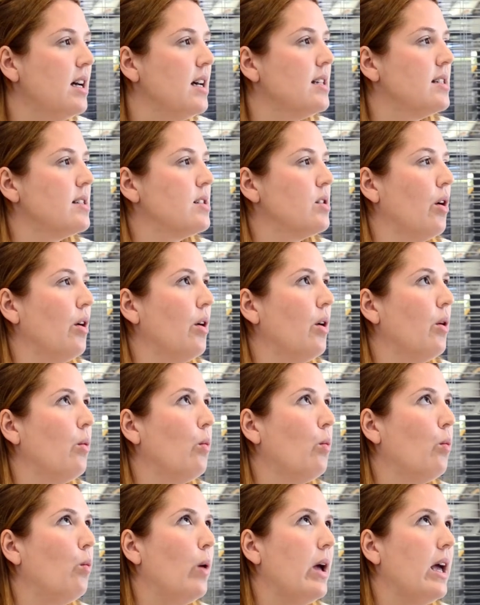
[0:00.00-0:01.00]
So
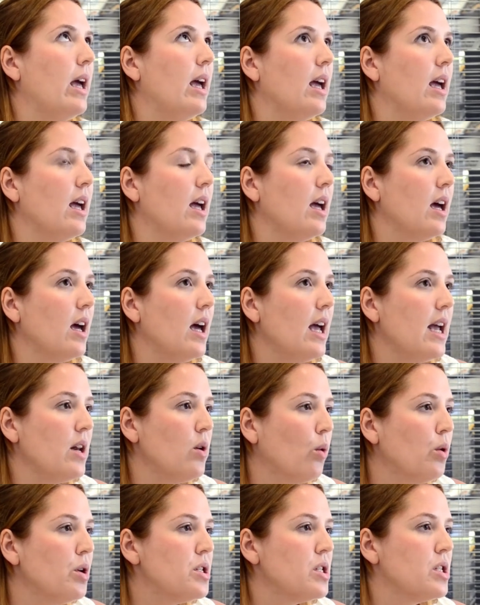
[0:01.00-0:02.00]
in
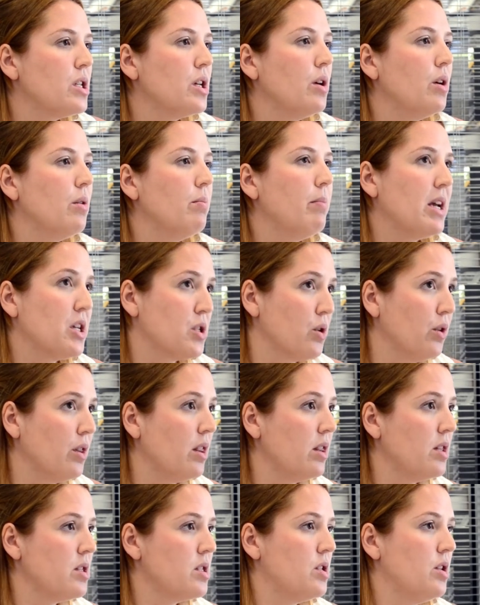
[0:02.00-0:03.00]
order to make sure
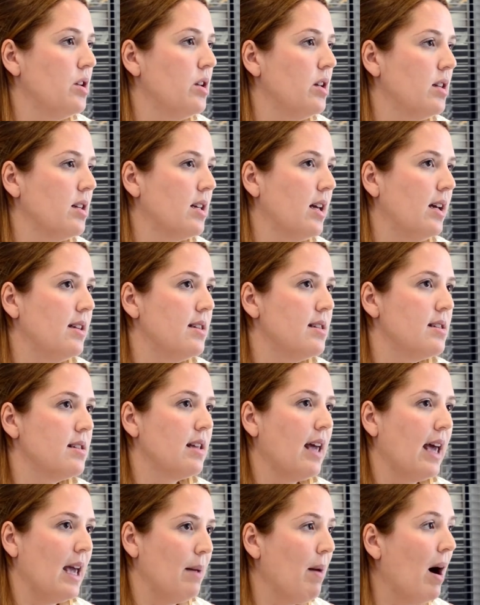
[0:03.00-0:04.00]
that the student could
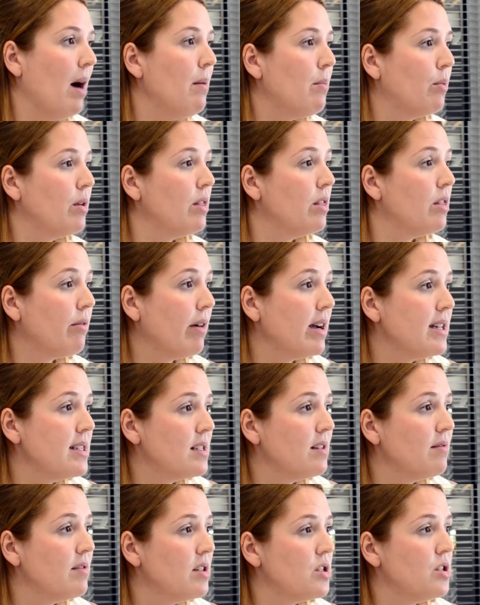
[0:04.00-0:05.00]
keep up with the
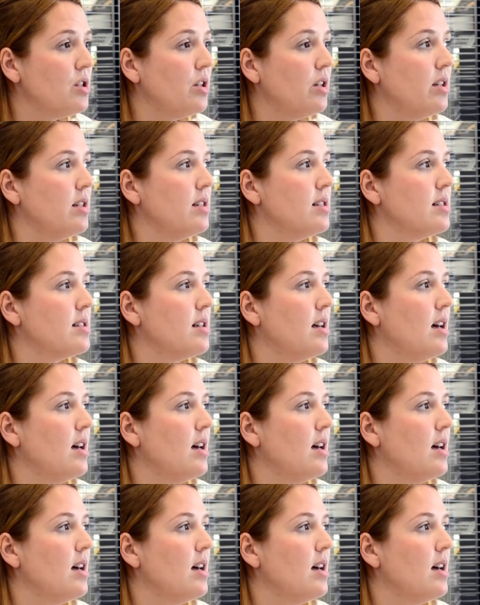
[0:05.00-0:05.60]
rest of the students,